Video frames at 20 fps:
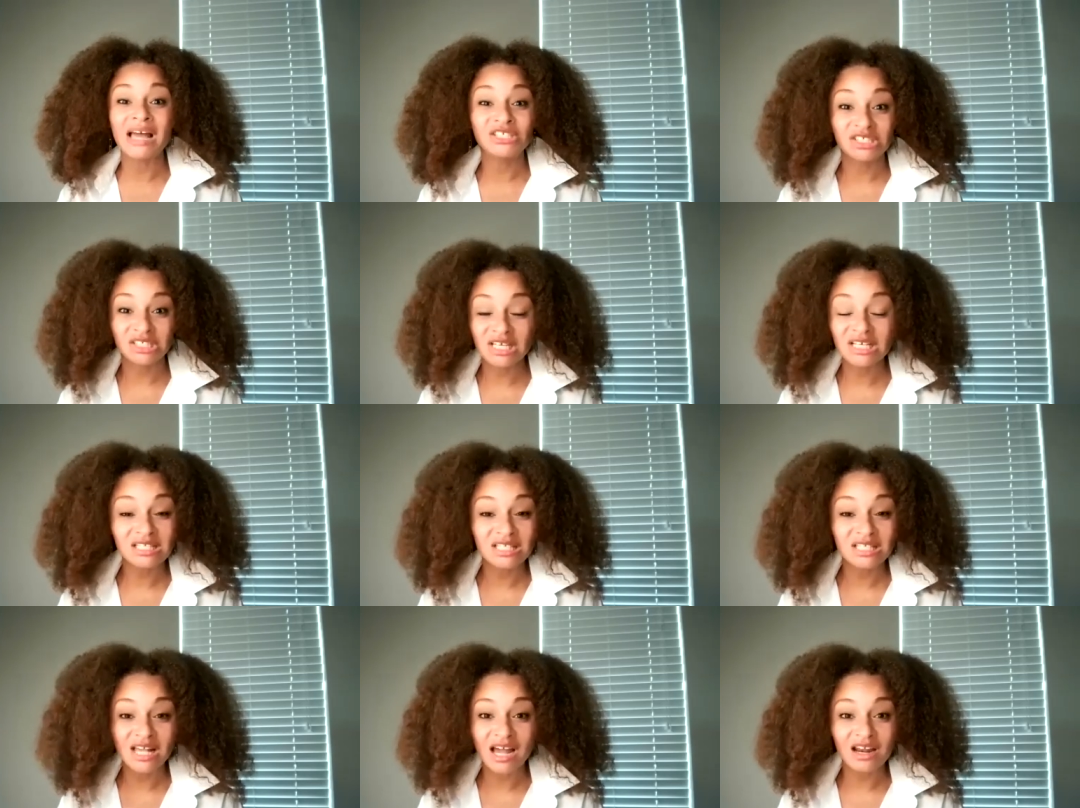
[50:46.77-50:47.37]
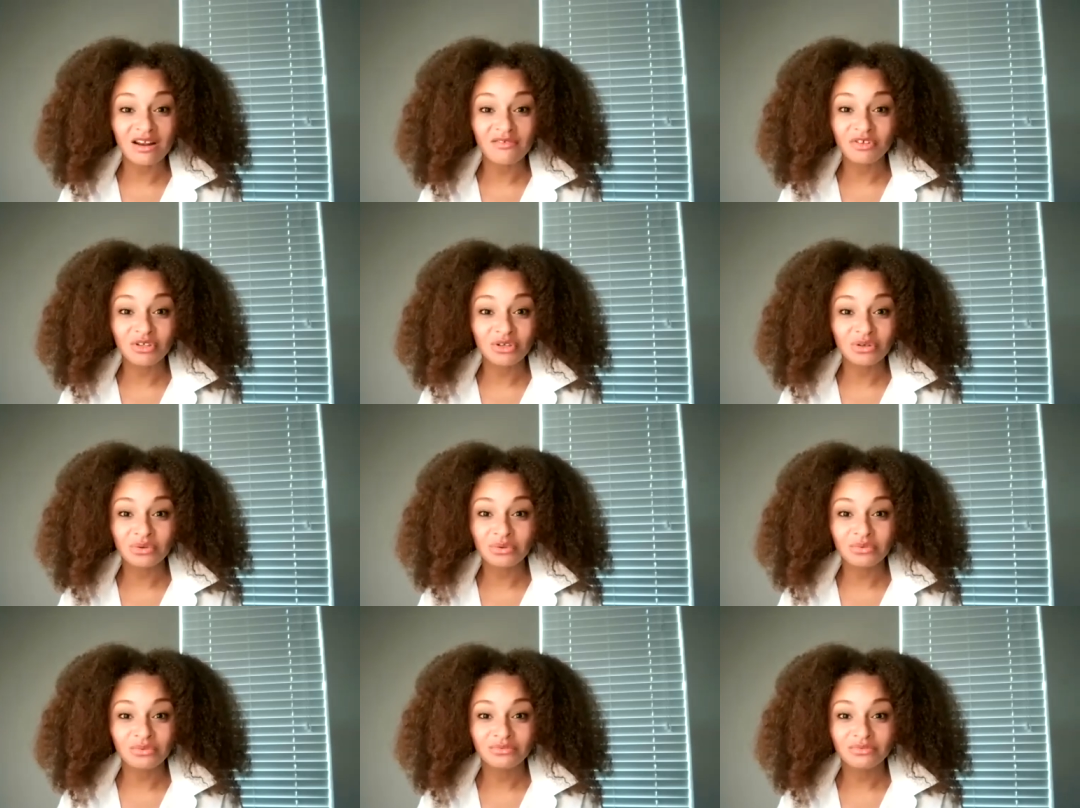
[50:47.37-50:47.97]
magic
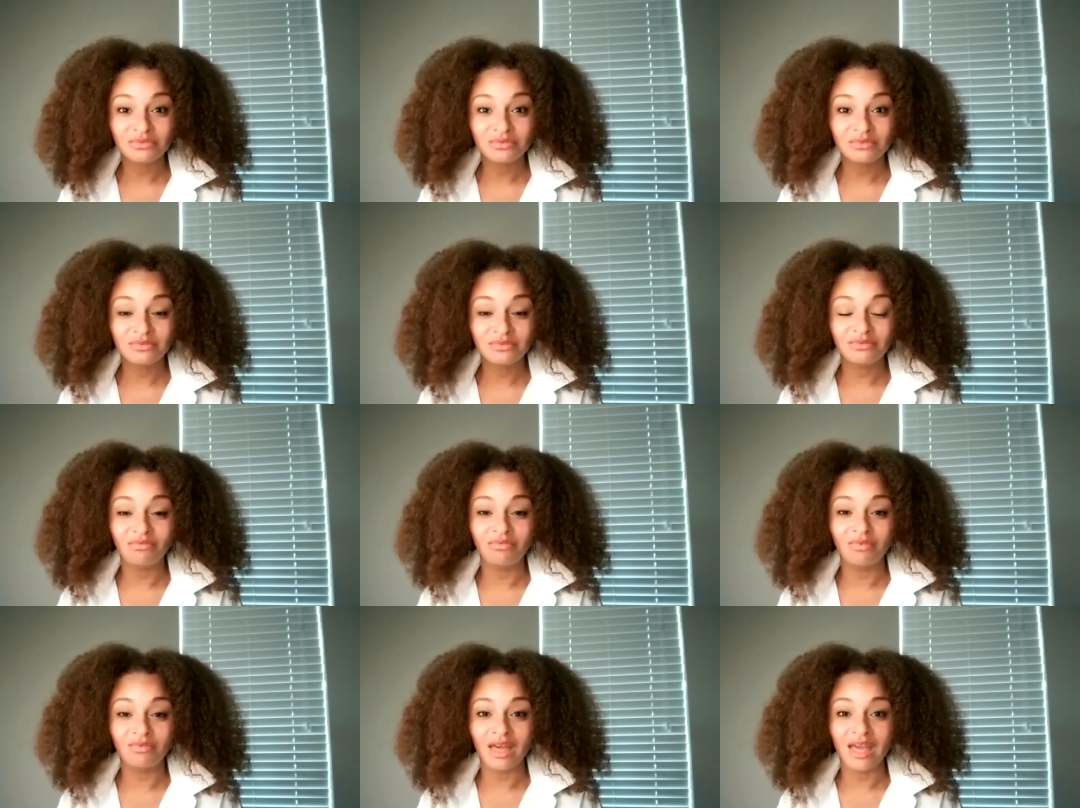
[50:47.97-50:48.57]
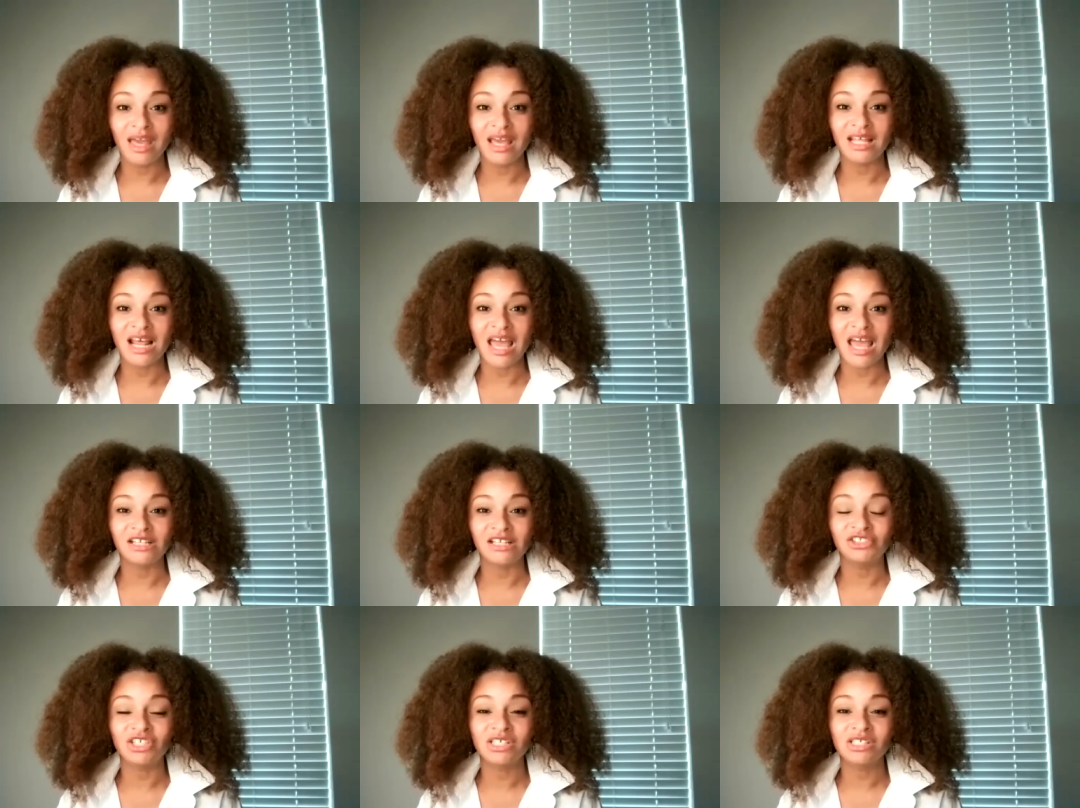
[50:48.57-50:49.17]
inside of you
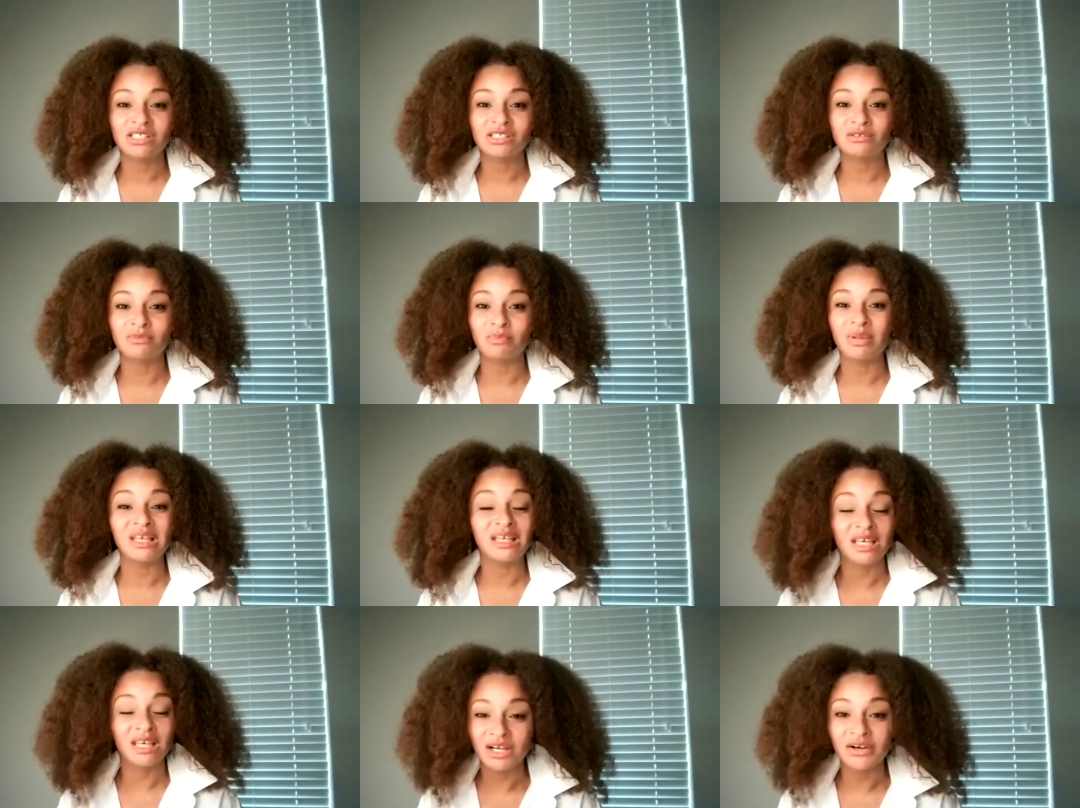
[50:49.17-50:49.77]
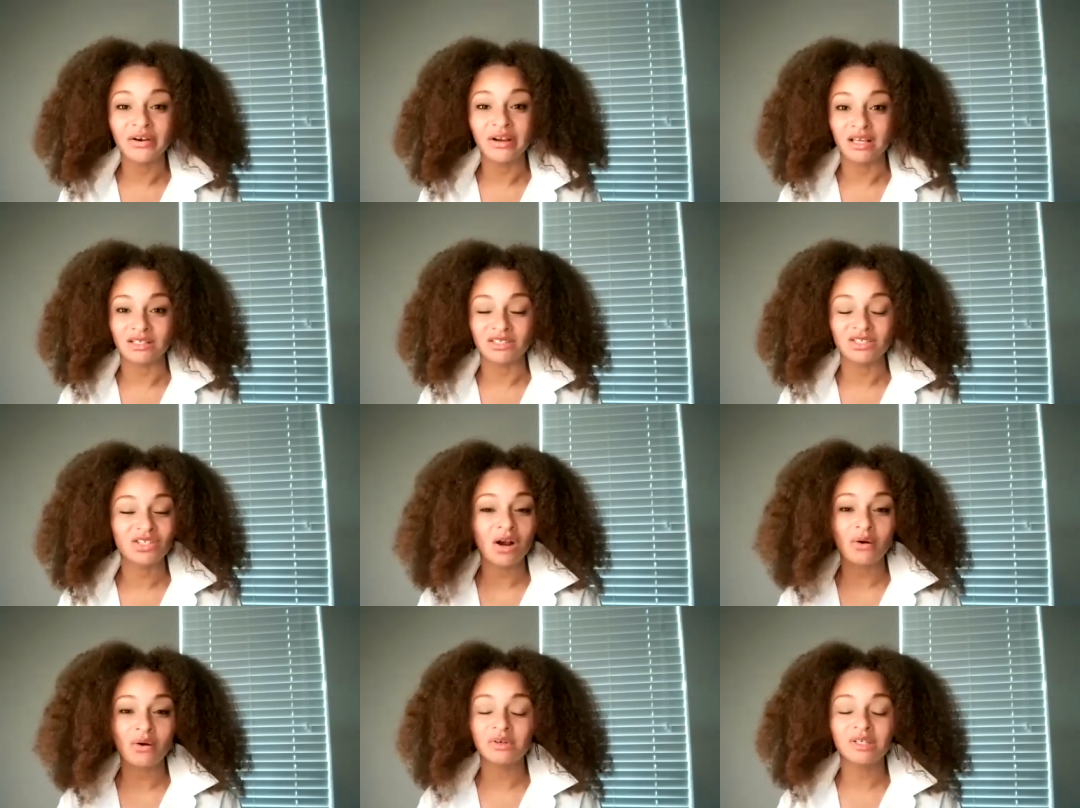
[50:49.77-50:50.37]
and and just be
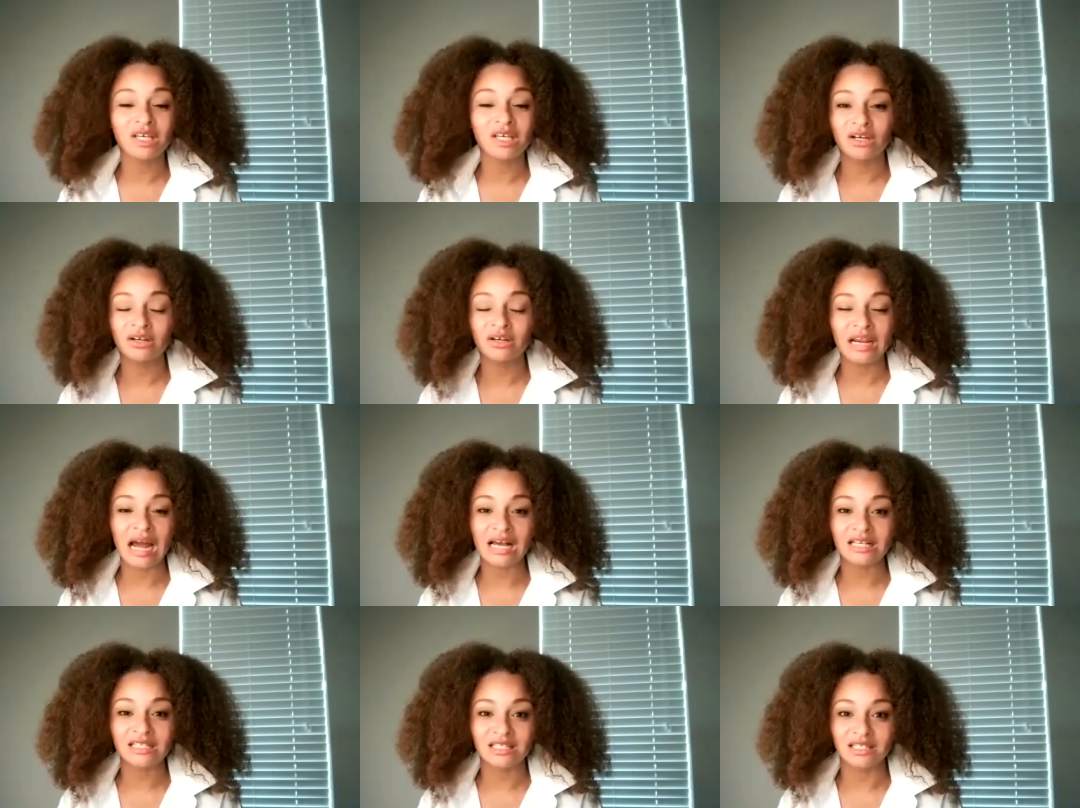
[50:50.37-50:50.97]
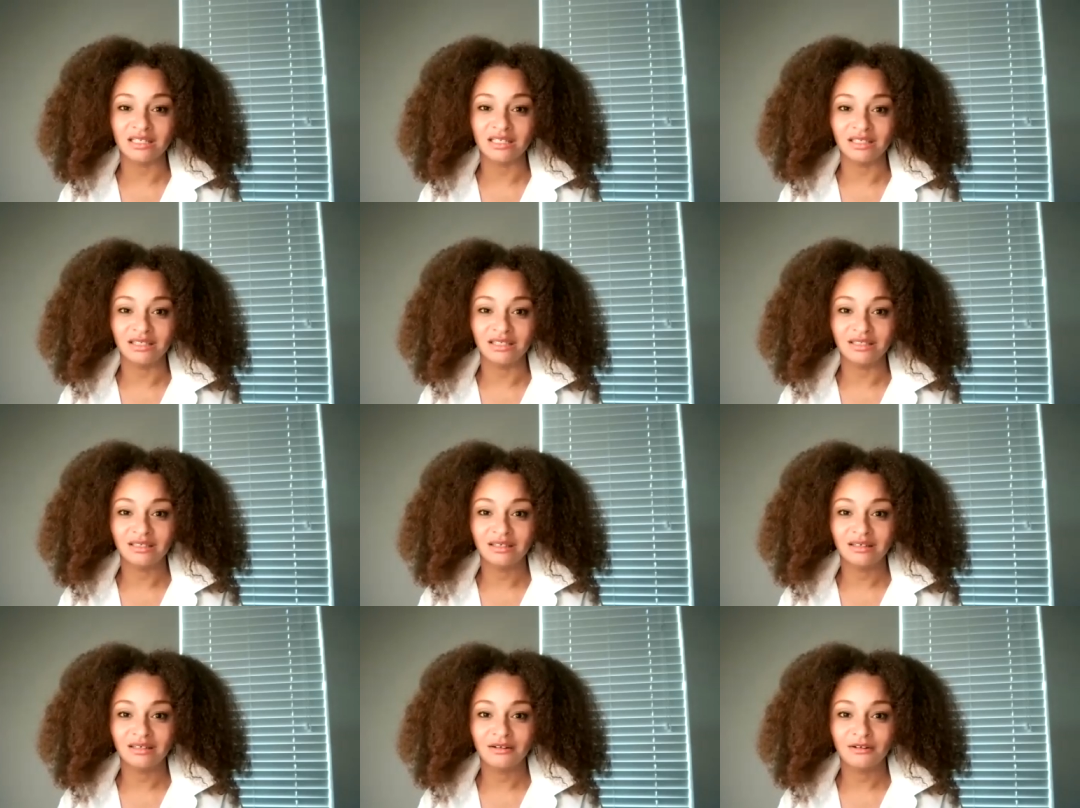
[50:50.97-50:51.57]
curious start with
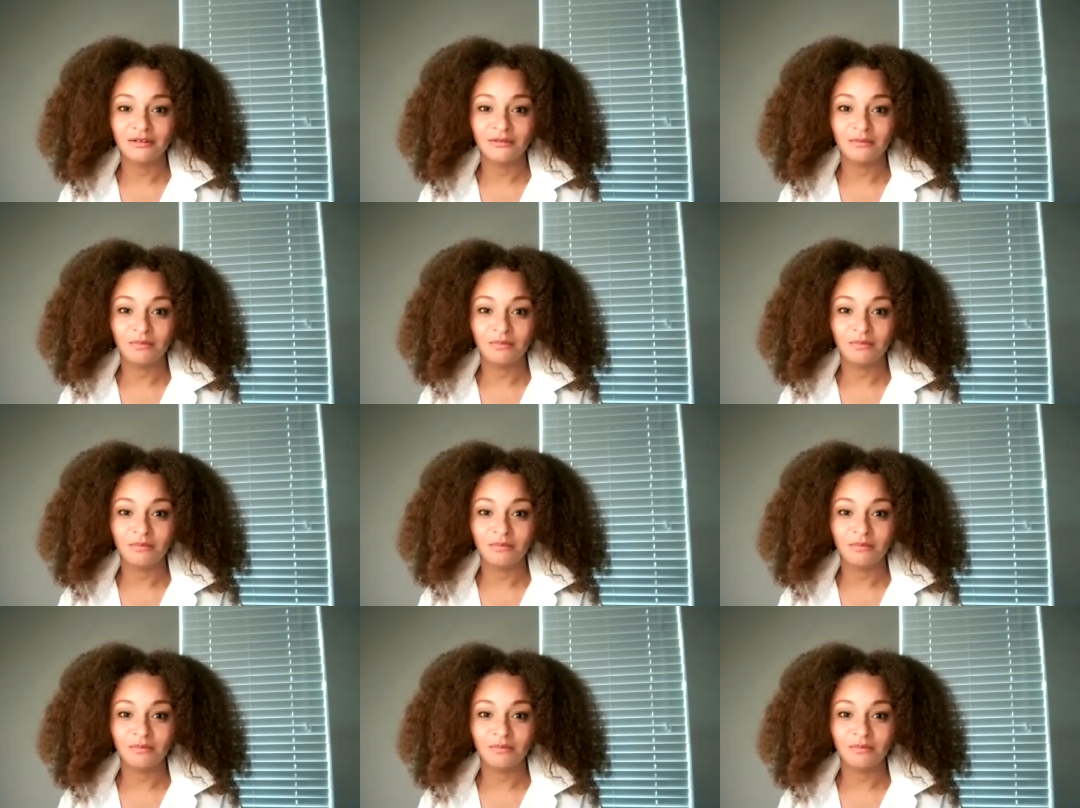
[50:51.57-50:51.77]
curiosity